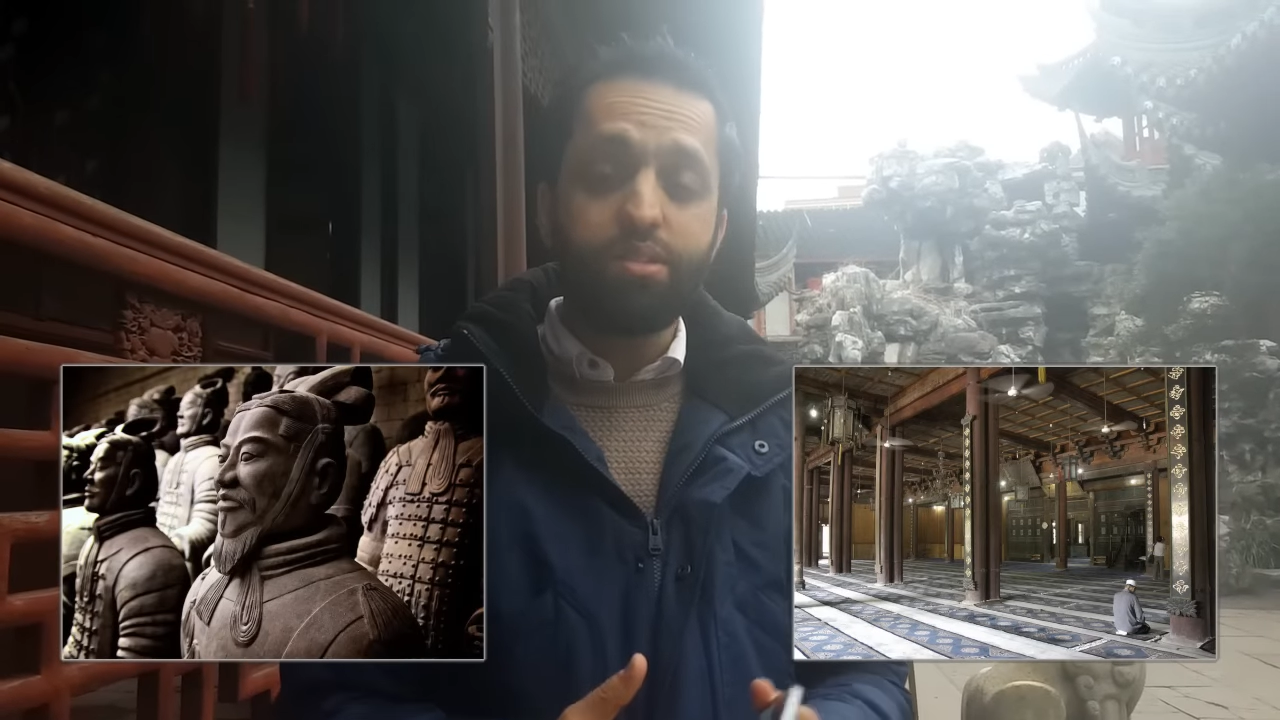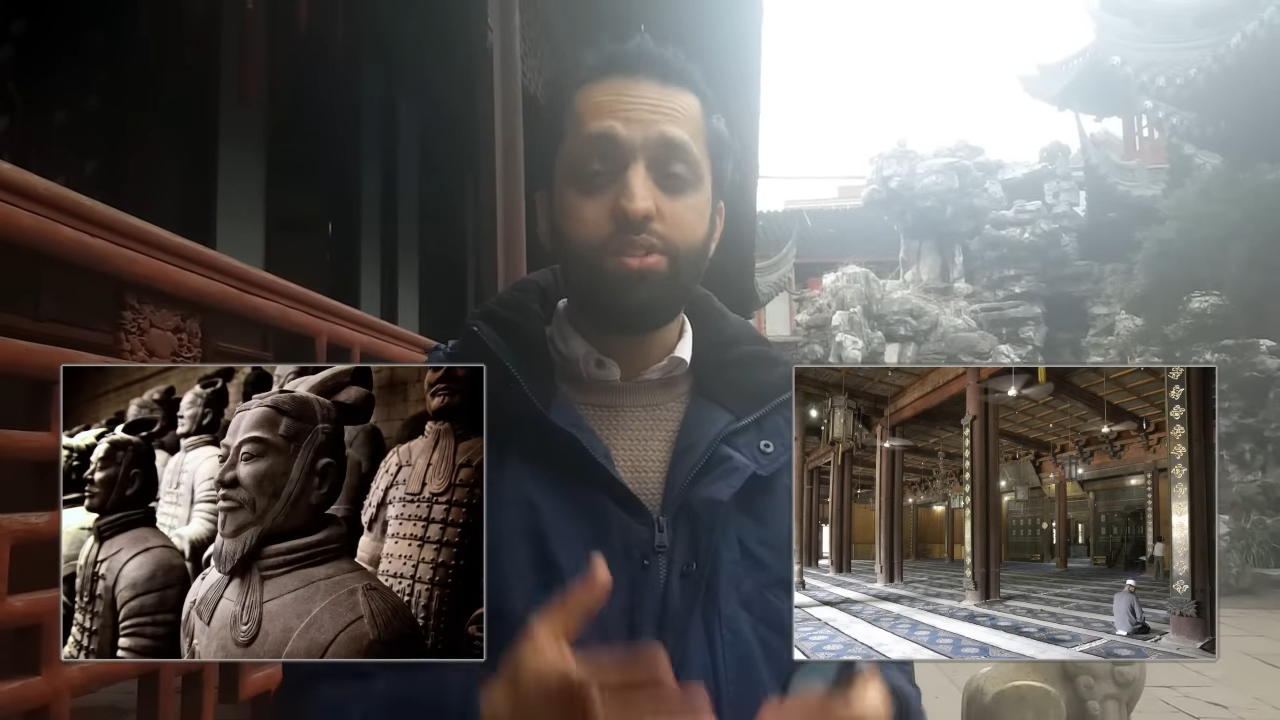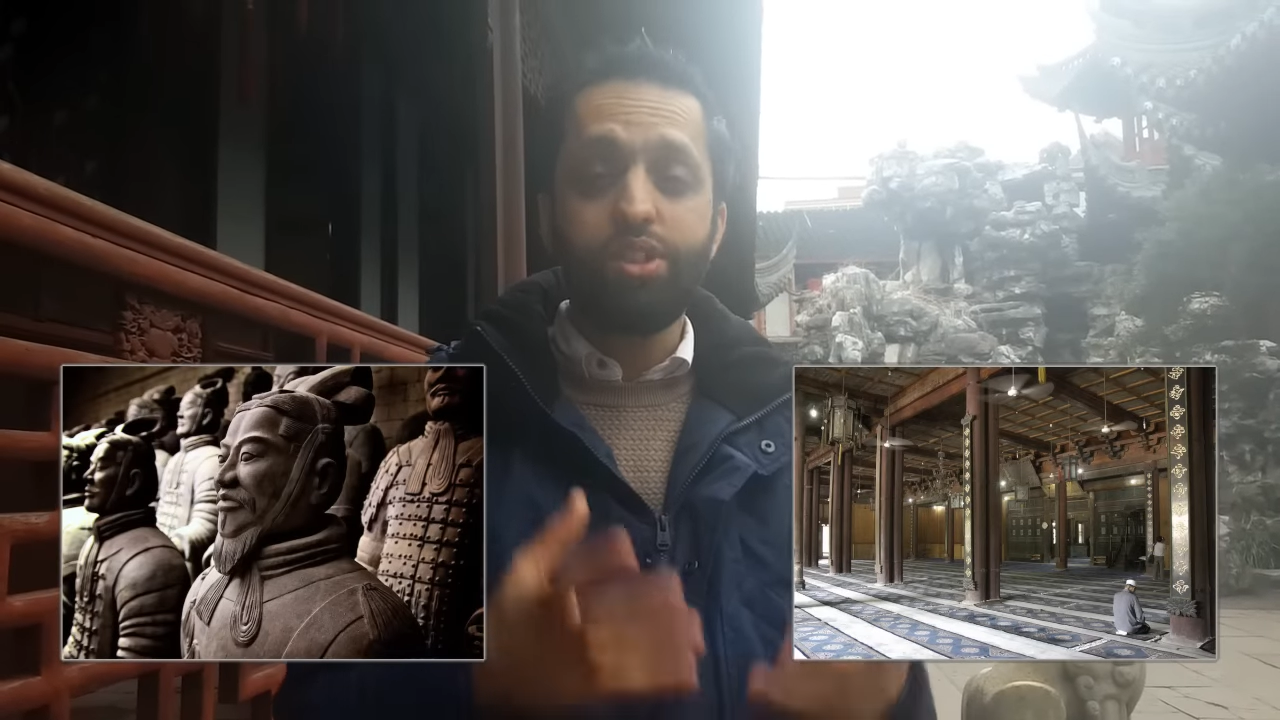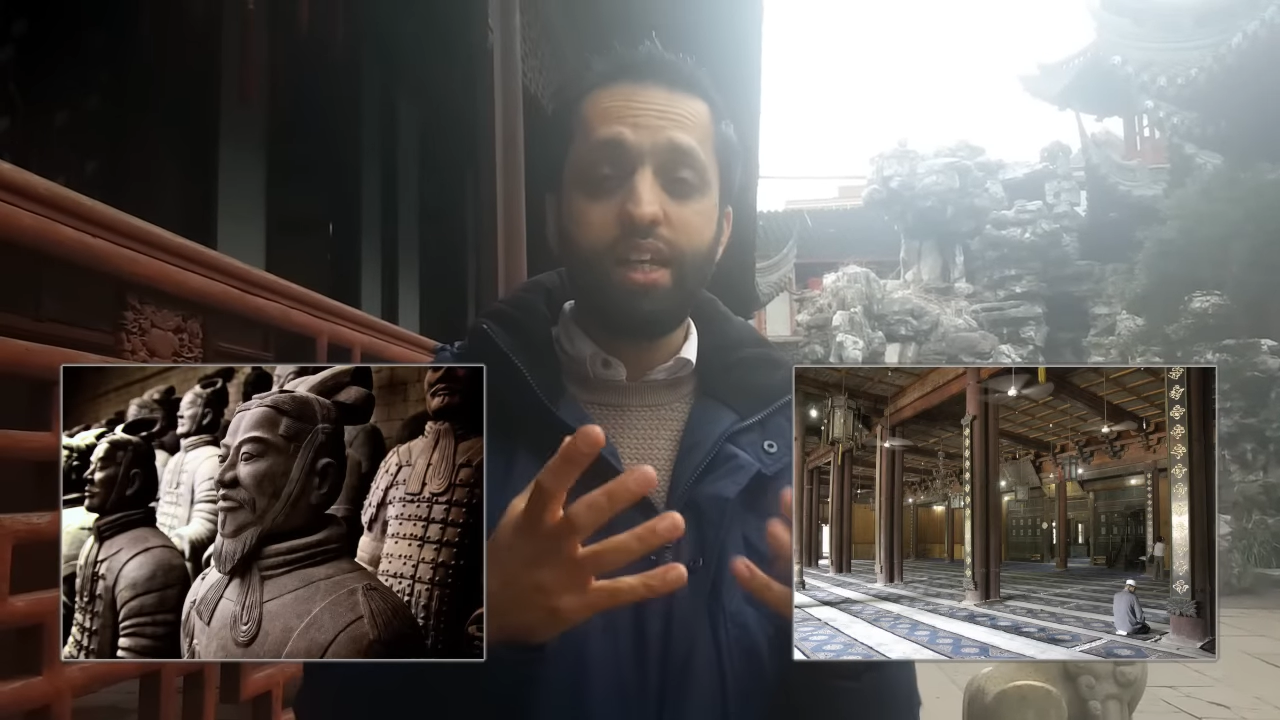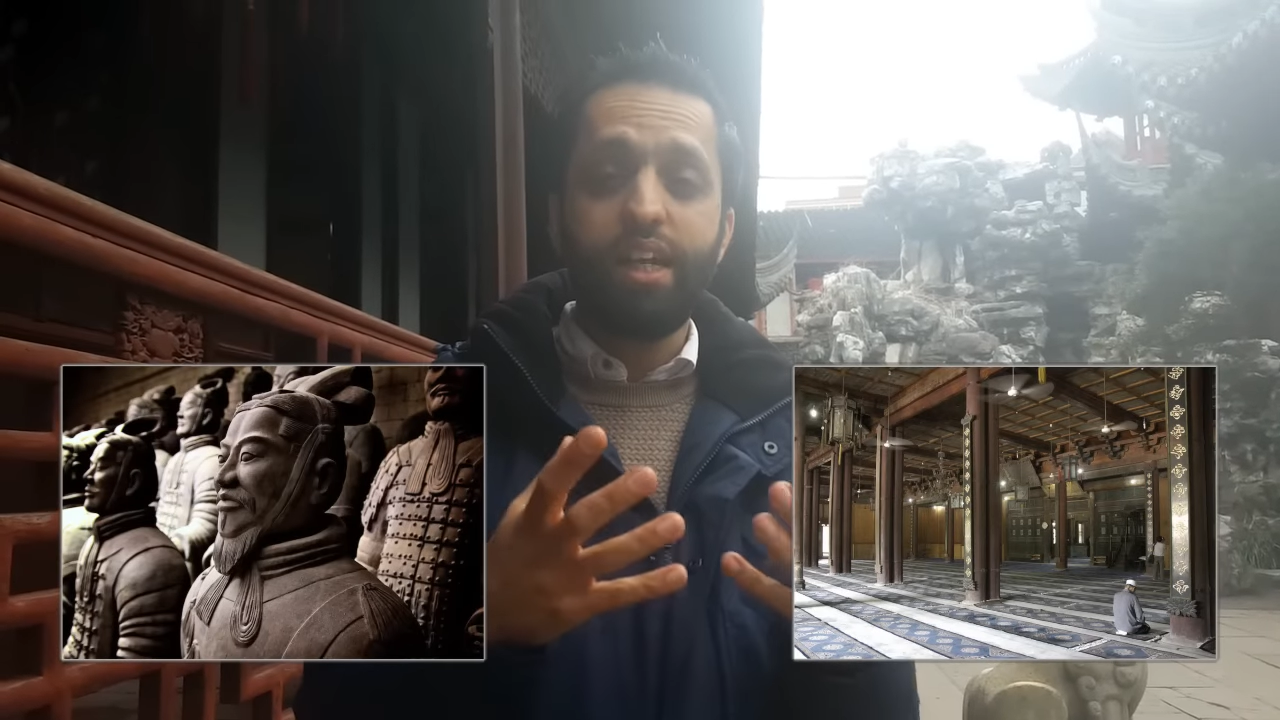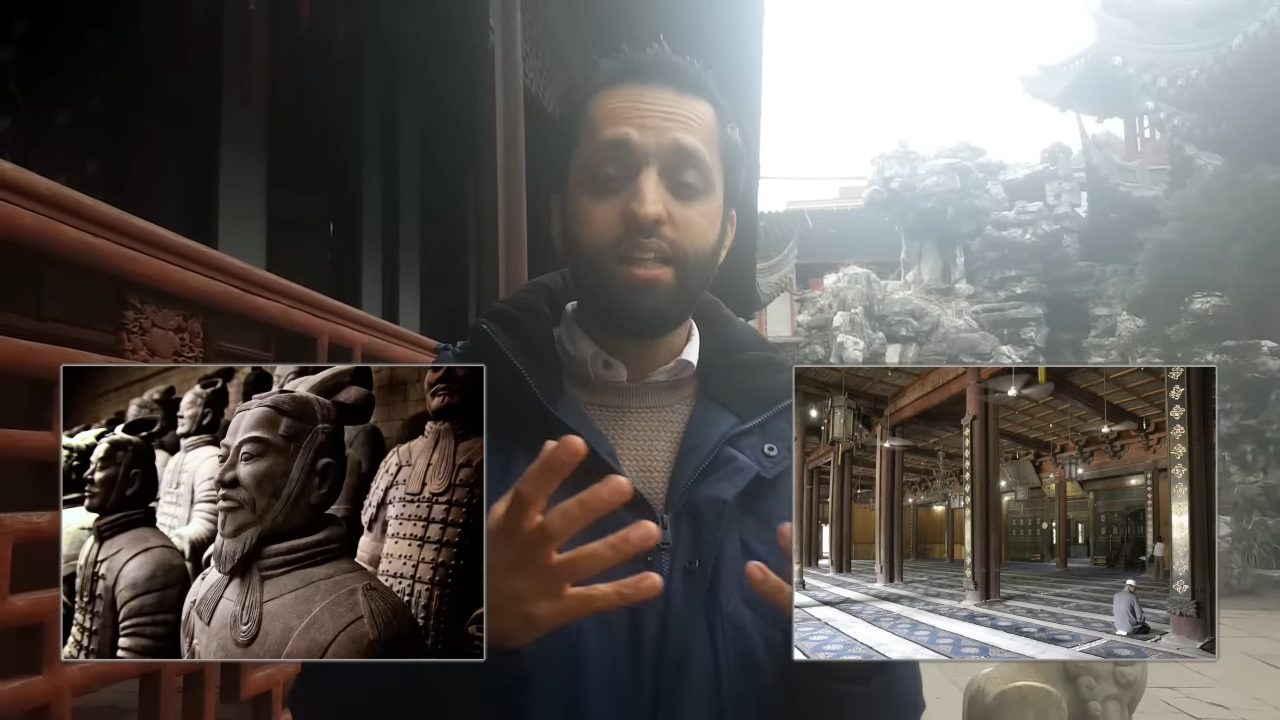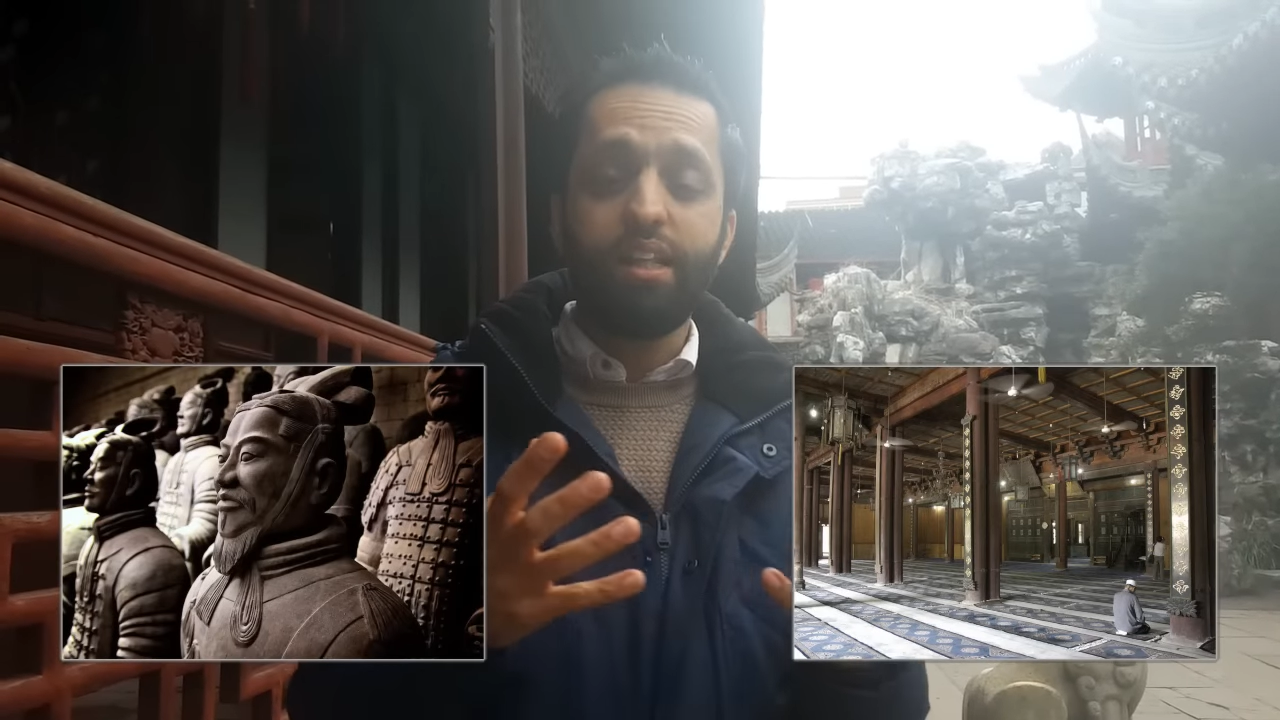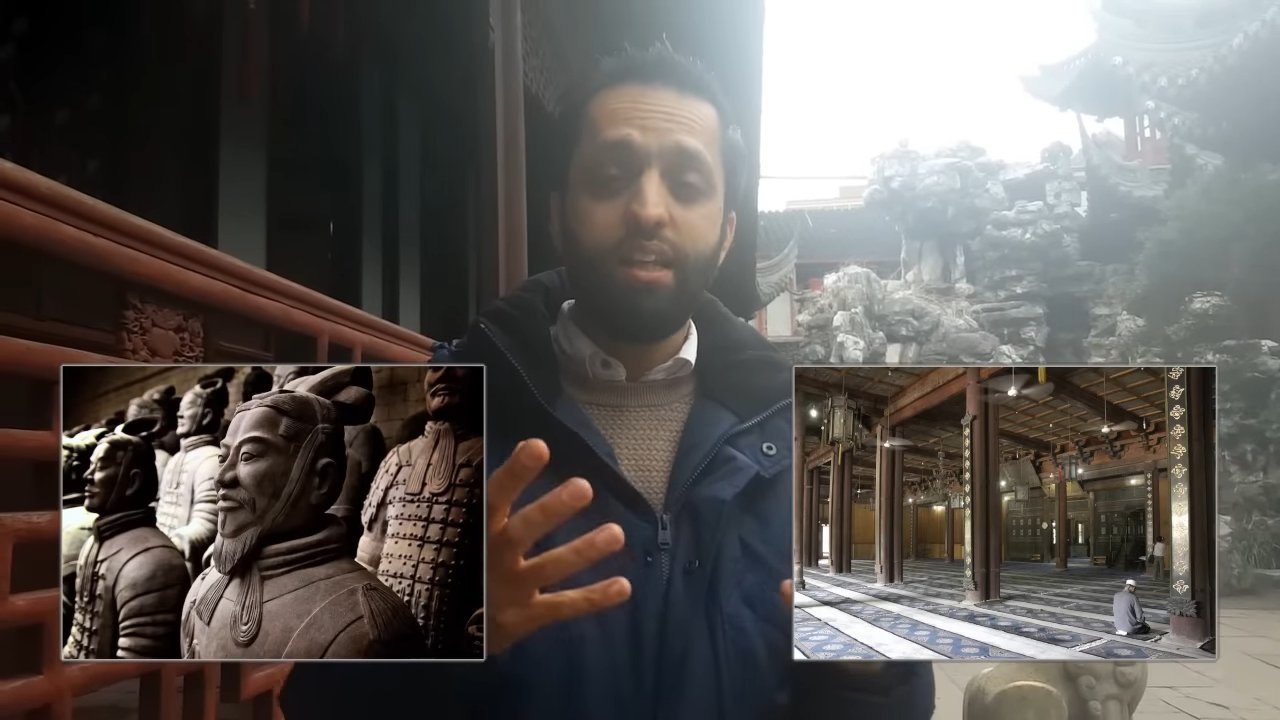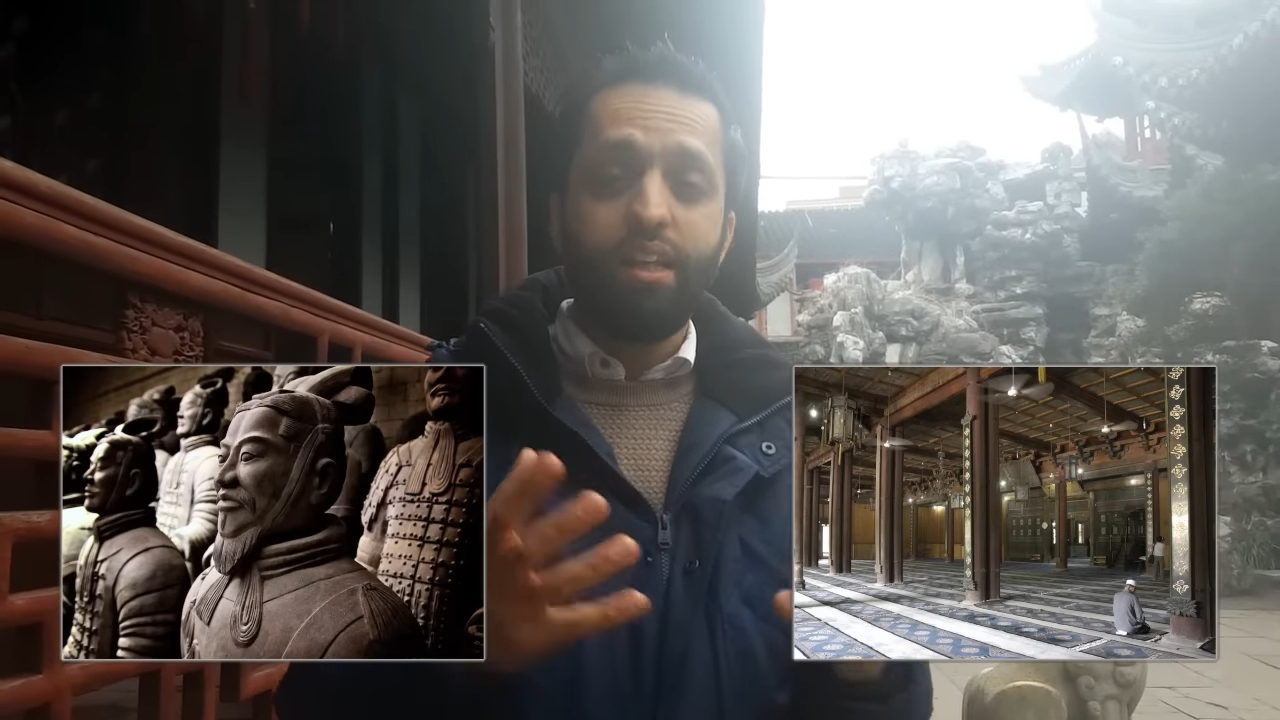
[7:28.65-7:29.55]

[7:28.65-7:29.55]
of Xi'an.